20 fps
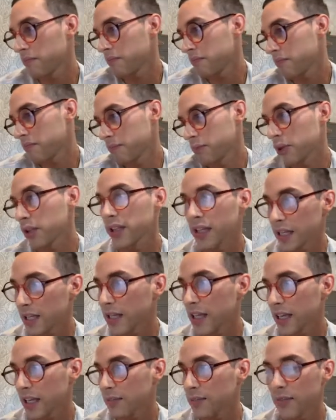
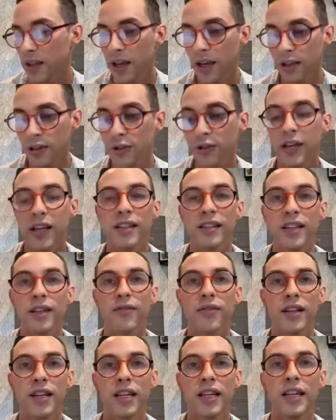brilliantly.
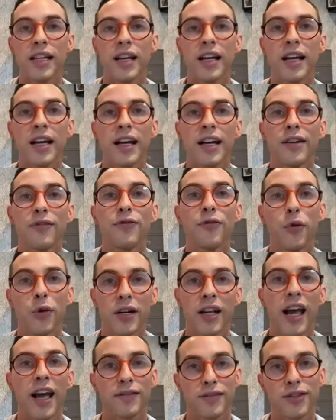Creativity,
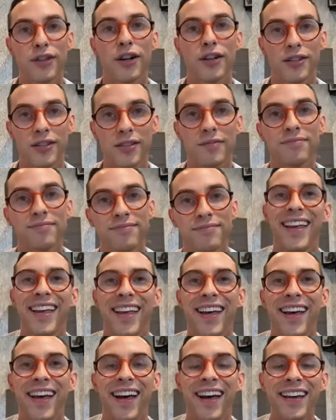4.5 stars.
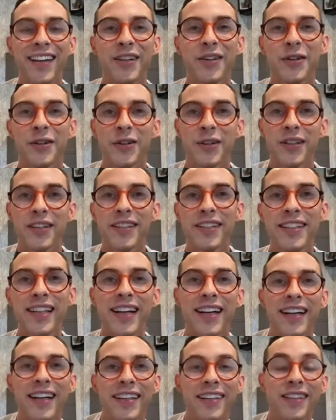Hi, Coral.
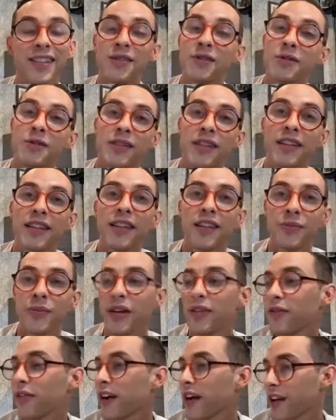This routine that you
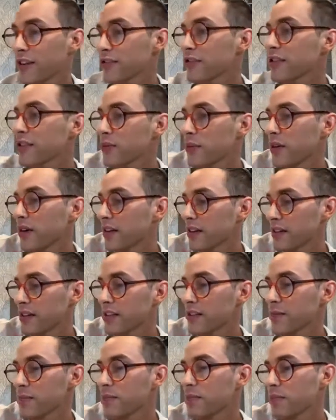made for Ashley
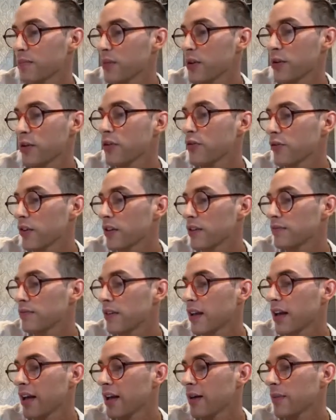was beautiful.
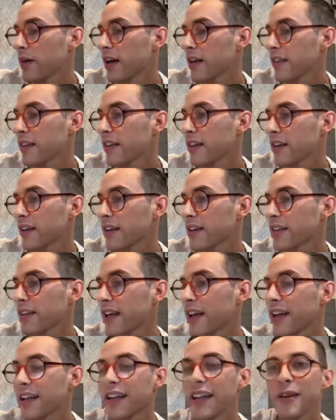I think
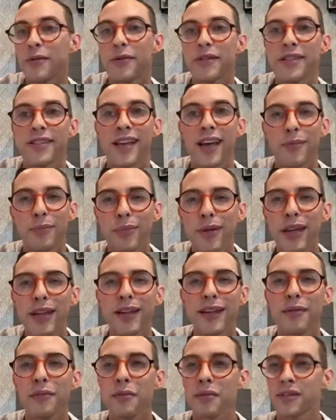that it was
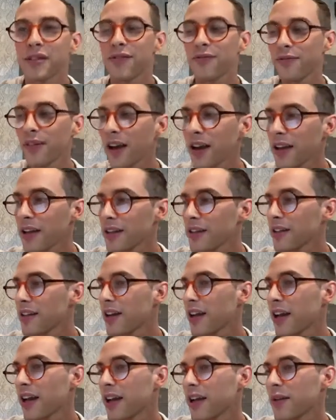upbeat, it was
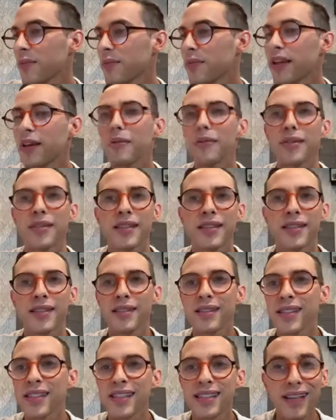fun, it
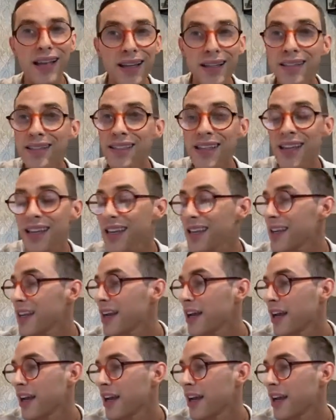was sexy.